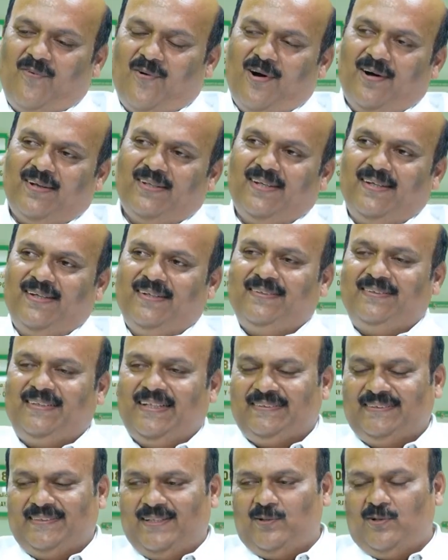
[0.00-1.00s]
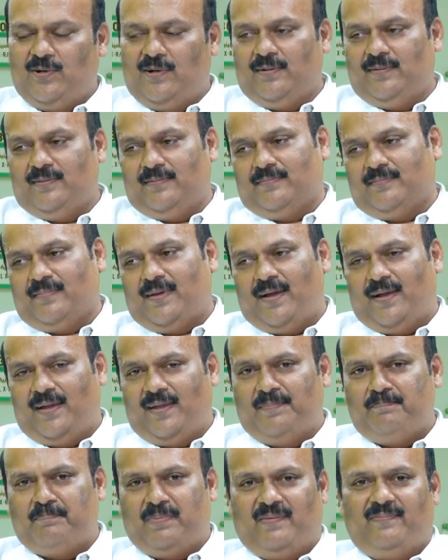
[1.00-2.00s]
all the tests and all,
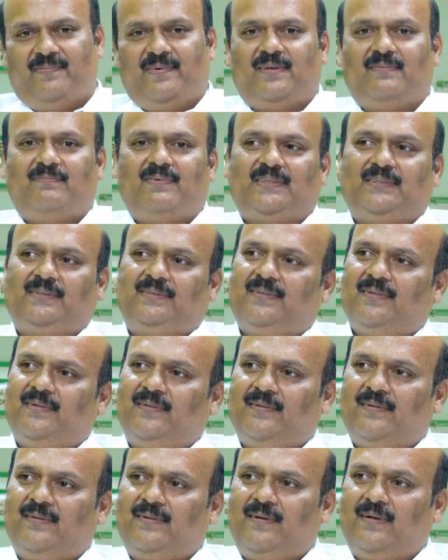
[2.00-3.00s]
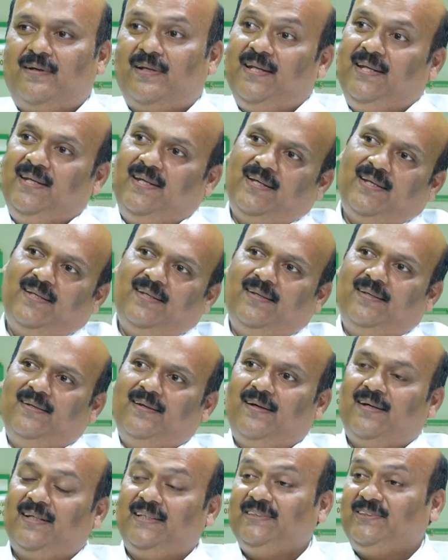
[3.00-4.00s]
I prefer first clinical
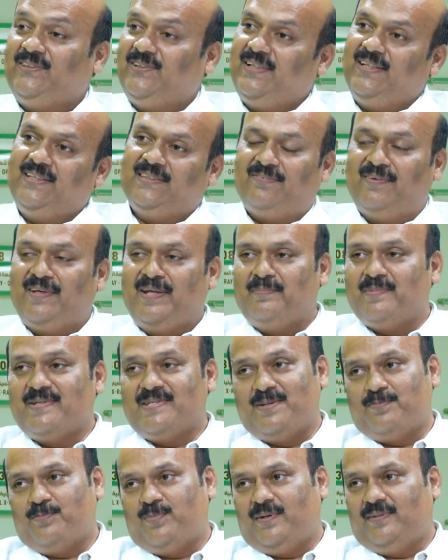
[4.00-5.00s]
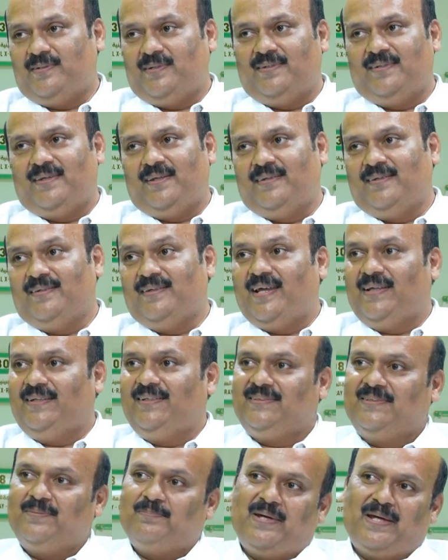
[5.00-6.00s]
history is very much important in
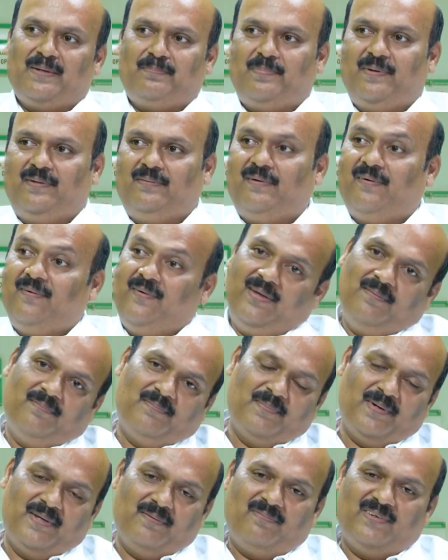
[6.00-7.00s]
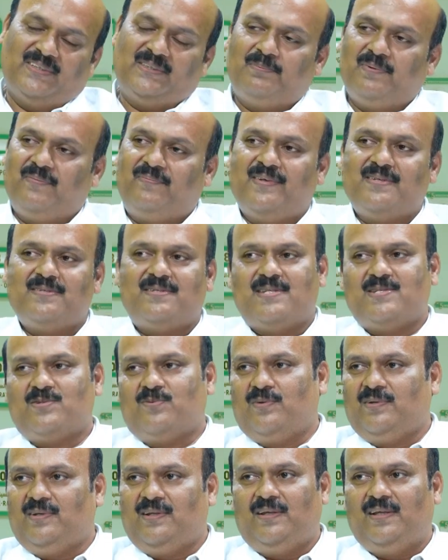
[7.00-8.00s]
diagnosing back pain. My first preference is
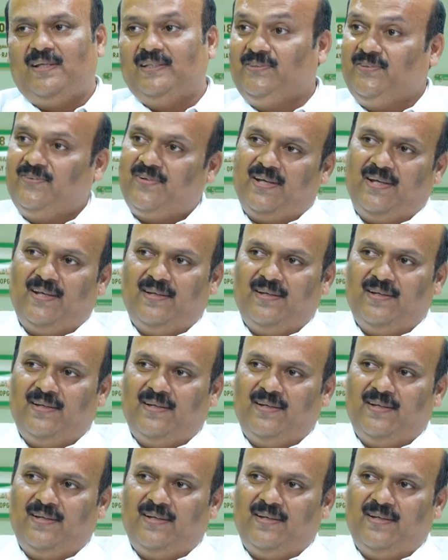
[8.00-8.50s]
only history.